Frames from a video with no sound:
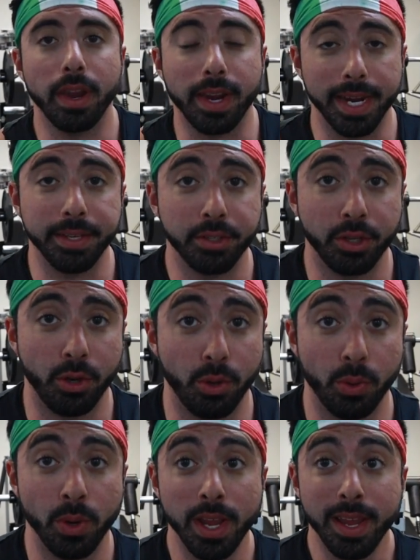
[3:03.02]
All right, guys,
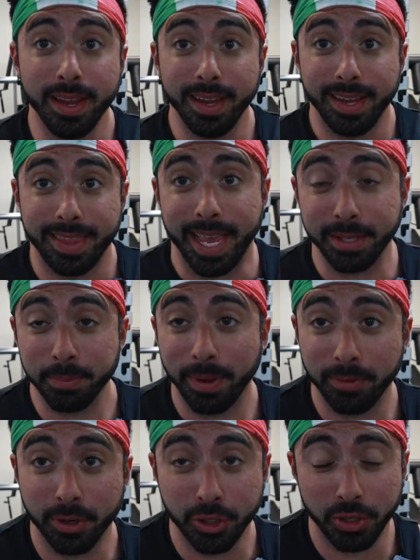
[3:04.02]
so that's
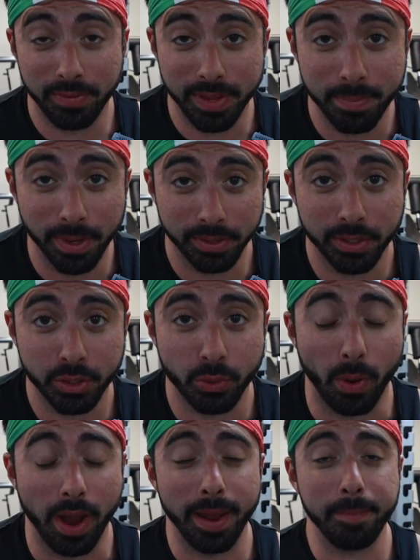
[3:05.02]
my version of the belted
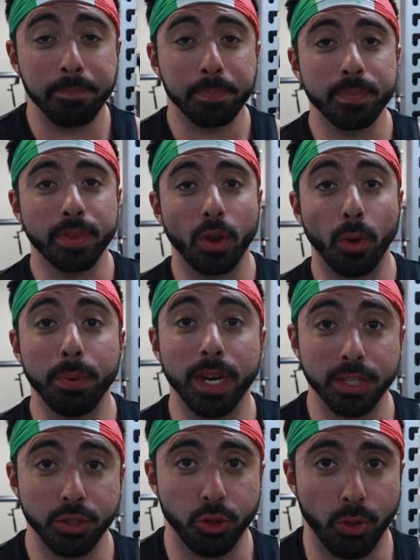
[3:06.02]
squat. Hope you
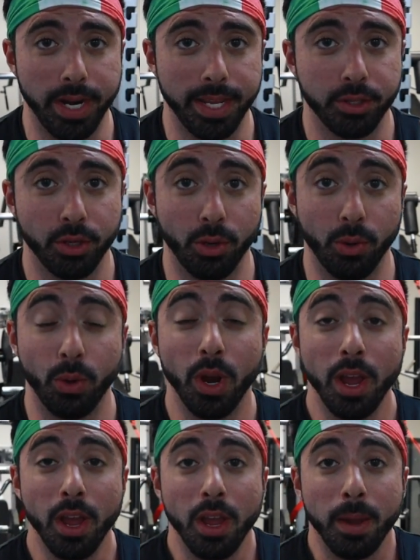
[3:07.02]
guys enjoyed it. So
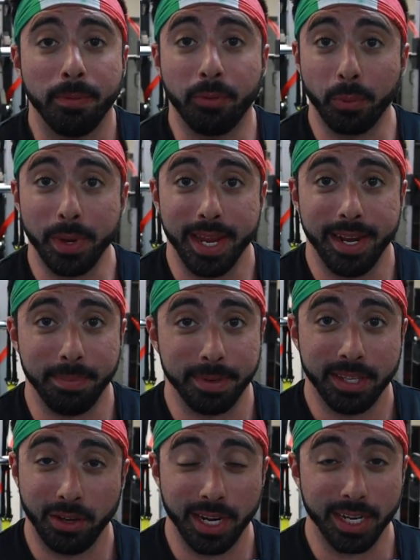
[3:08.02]
before we end it, I'm
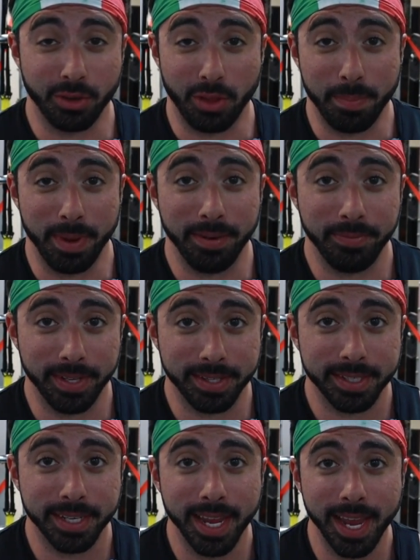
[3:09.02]
gonna tell you guys all the
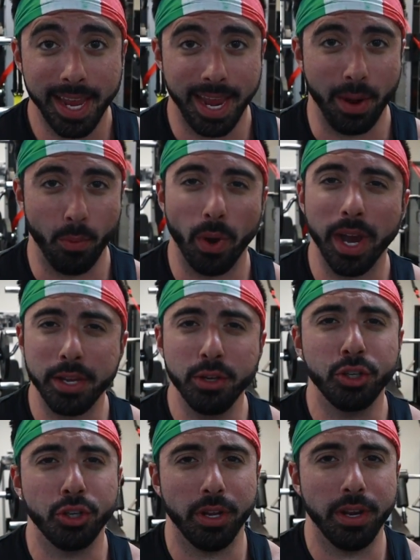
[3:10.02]
benefits and why
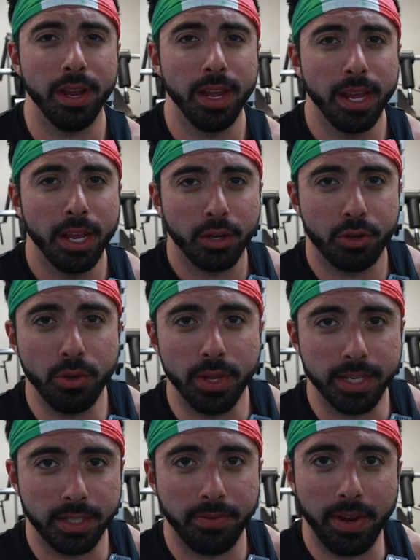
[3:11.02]
you should do
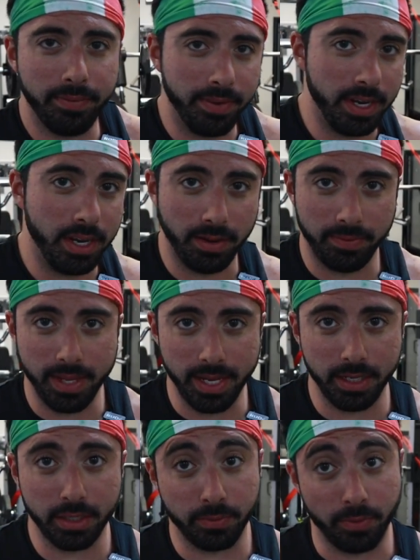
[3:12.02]
this if you have any of
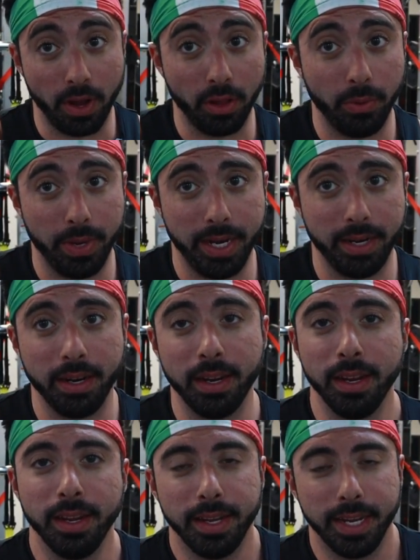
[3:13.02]
these
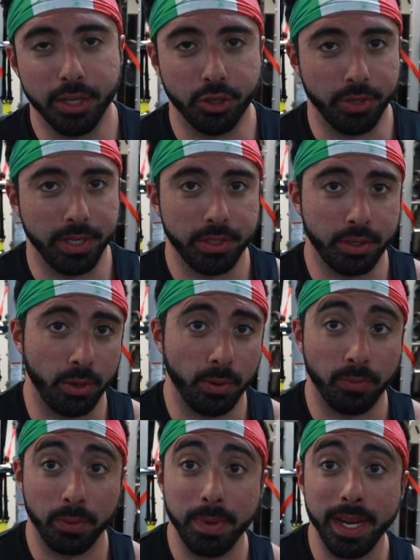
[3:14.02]
following injuries.
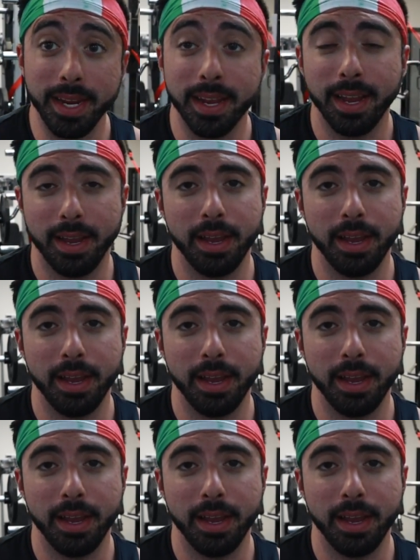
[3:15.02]
So for me,